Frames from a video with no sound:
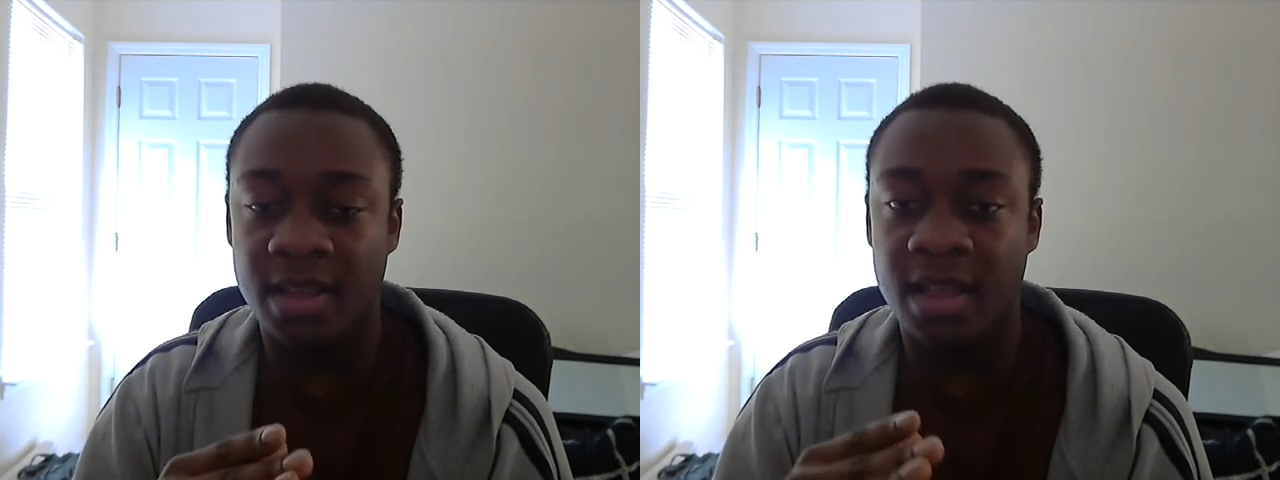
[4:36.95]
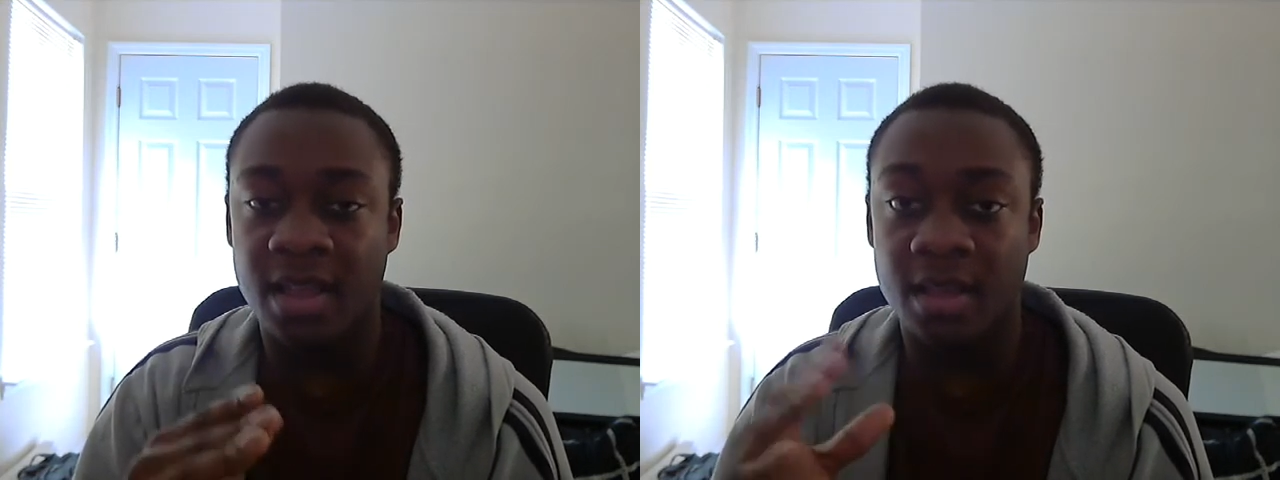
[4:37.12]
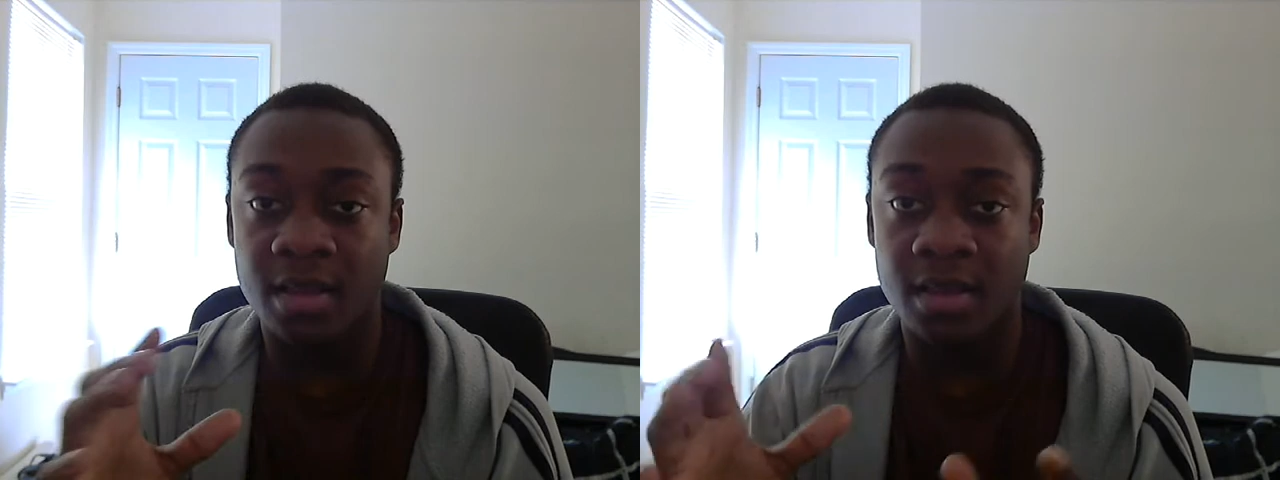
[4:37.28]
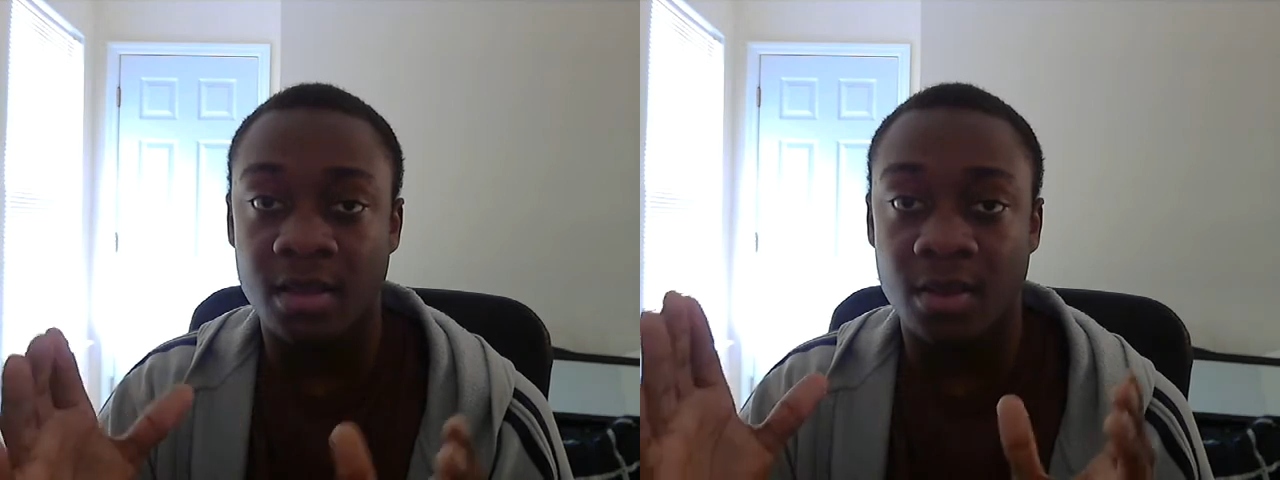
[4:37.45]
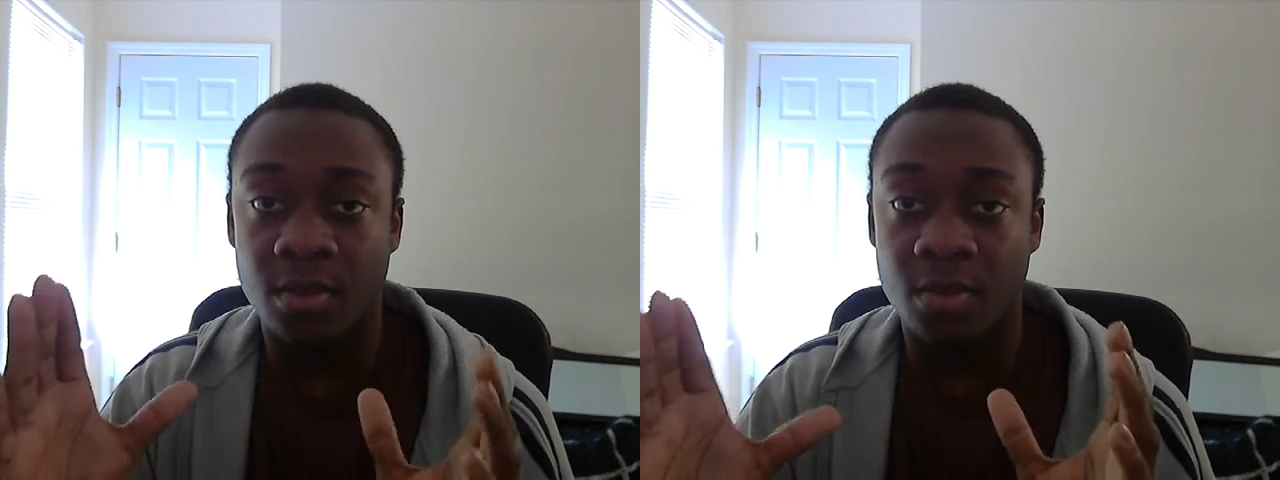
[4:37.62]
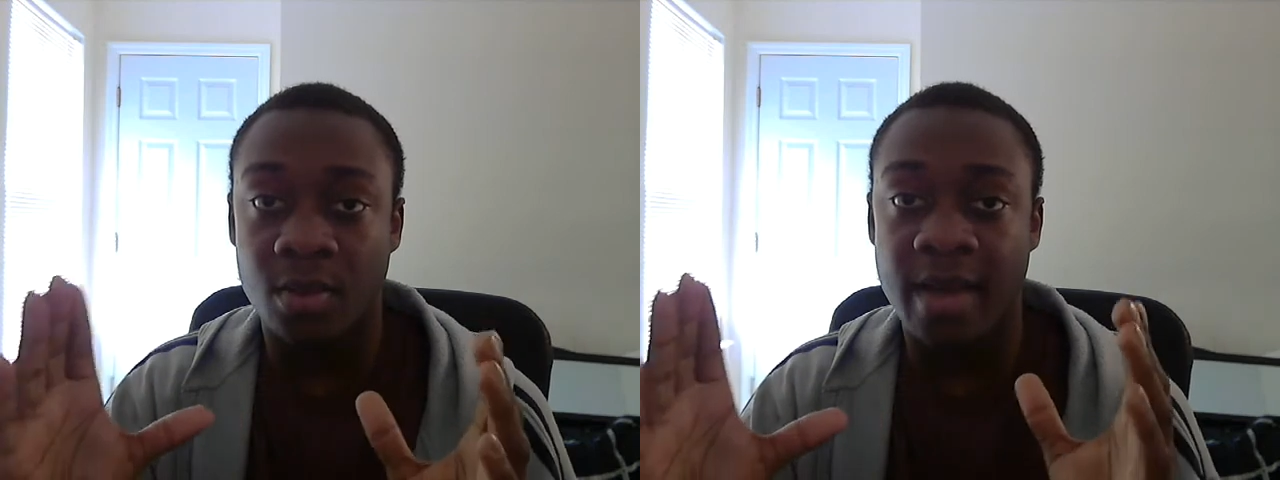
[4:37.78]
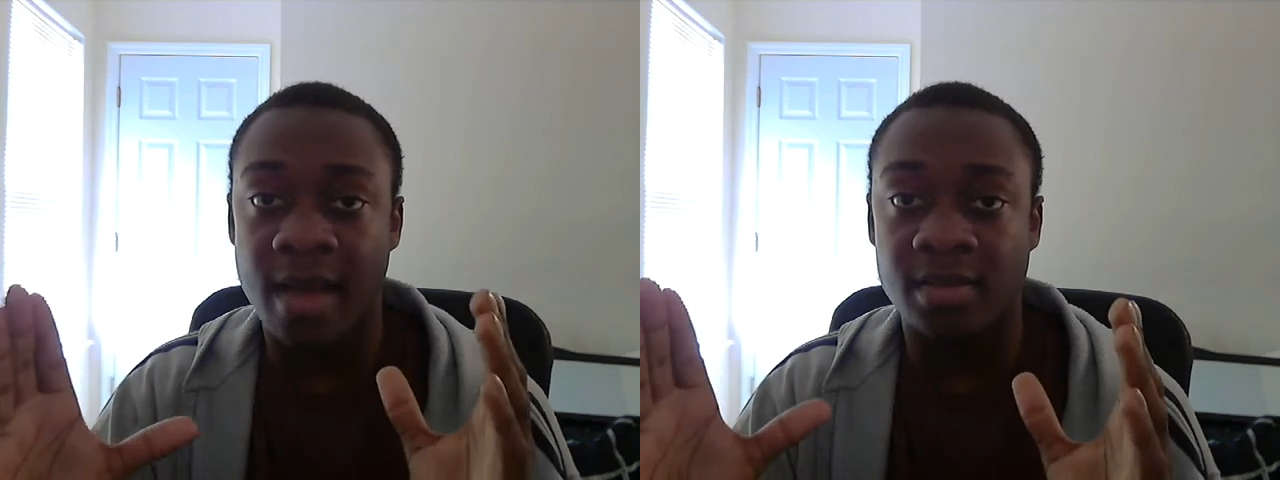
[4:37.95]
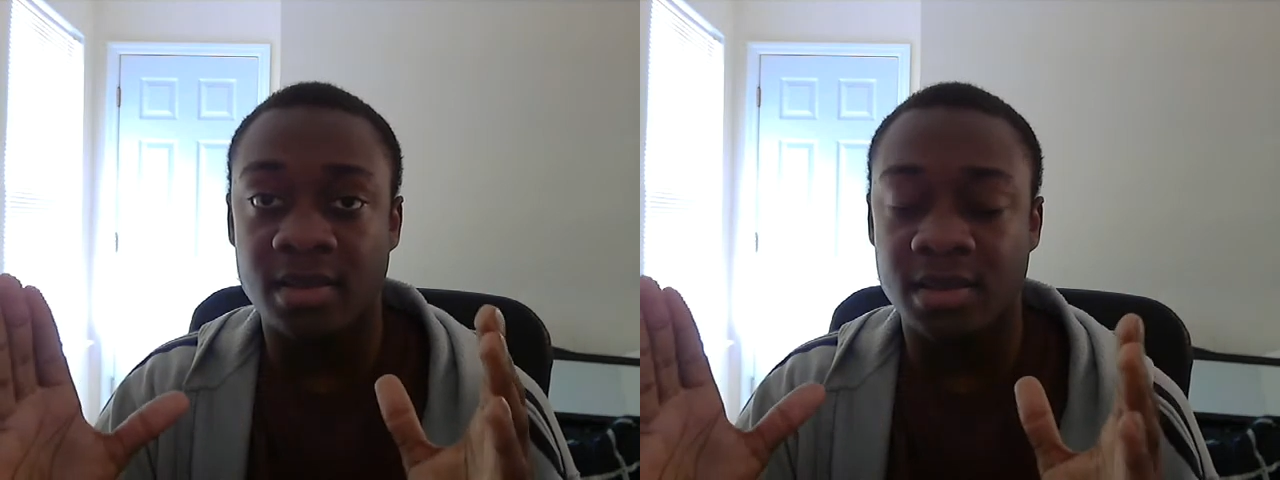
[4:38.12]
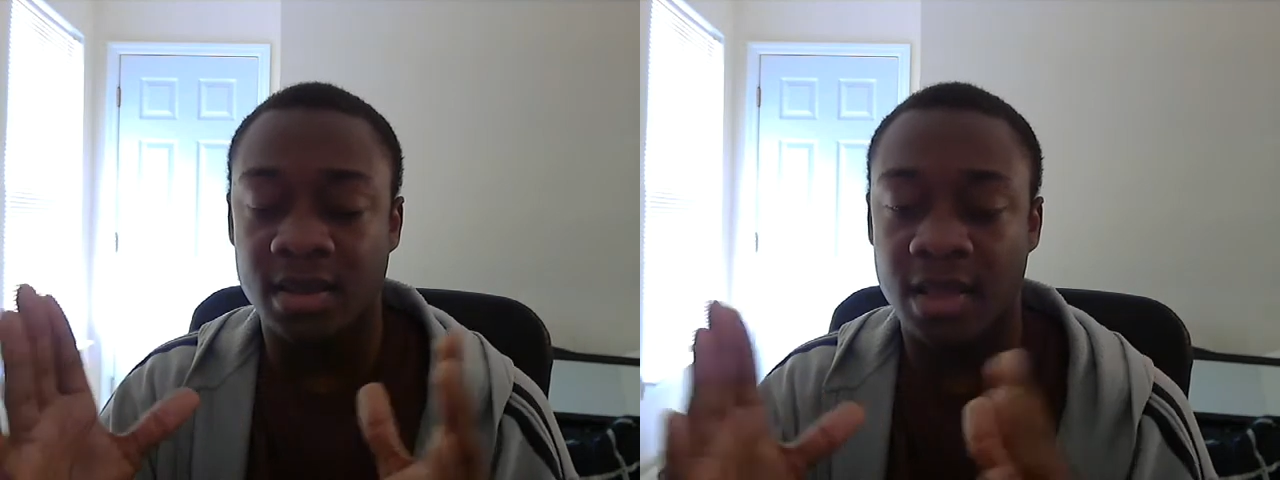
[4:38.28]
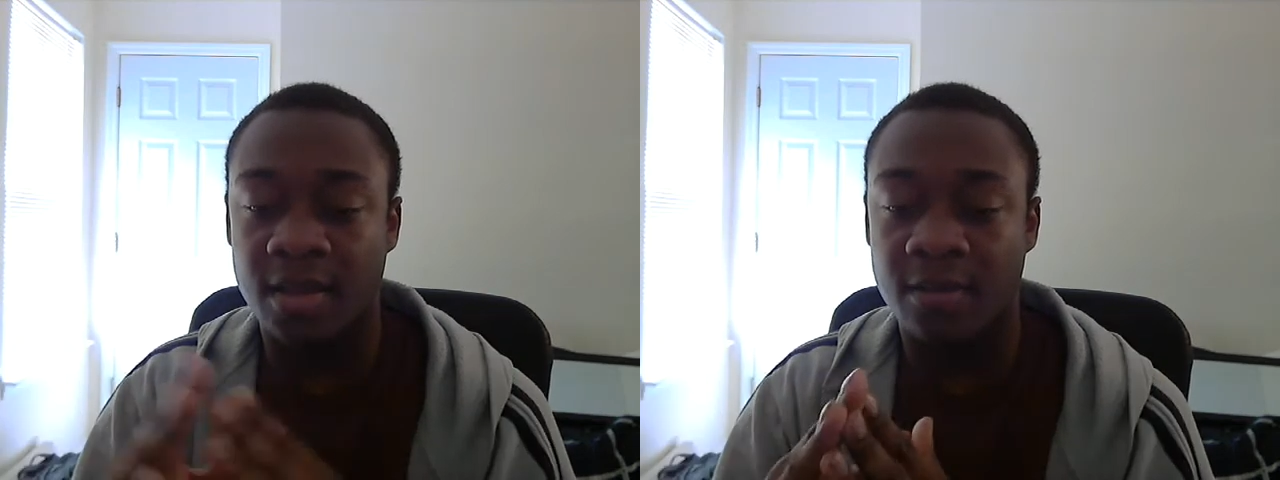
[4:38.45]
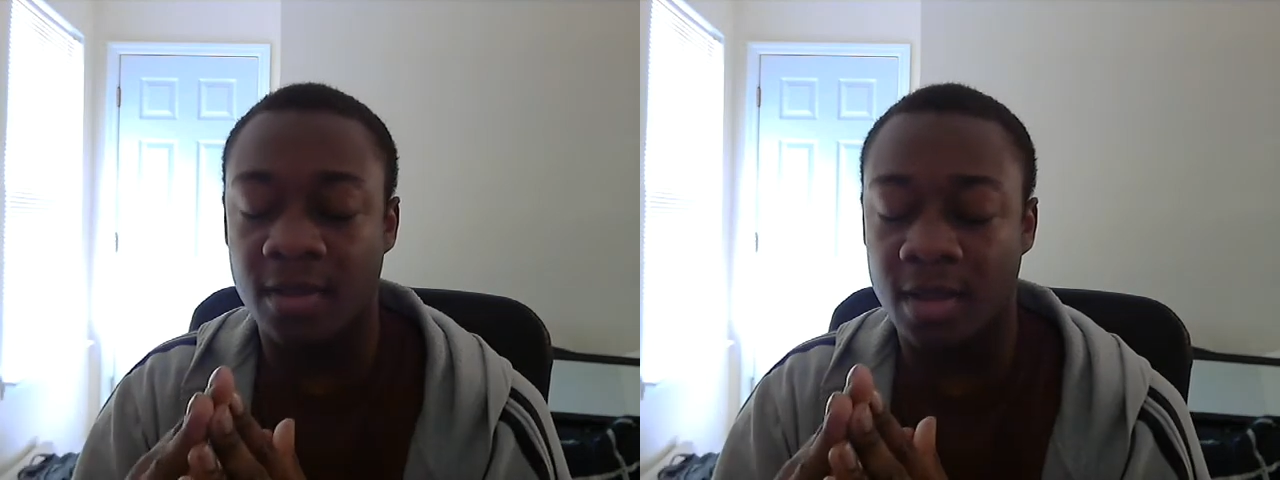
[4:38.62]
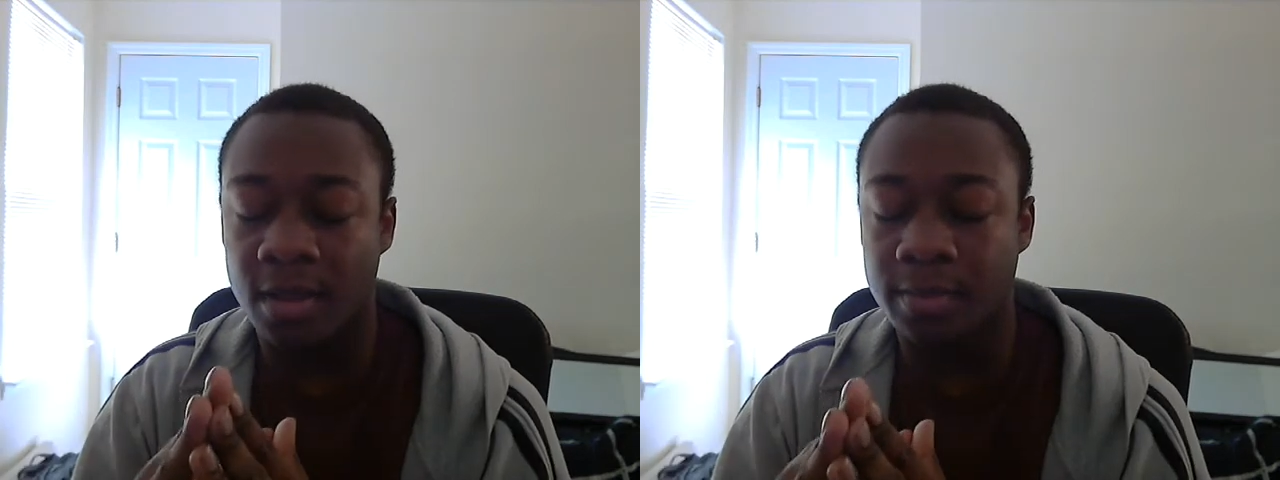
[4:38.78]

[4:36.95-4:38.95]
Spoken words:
amounts of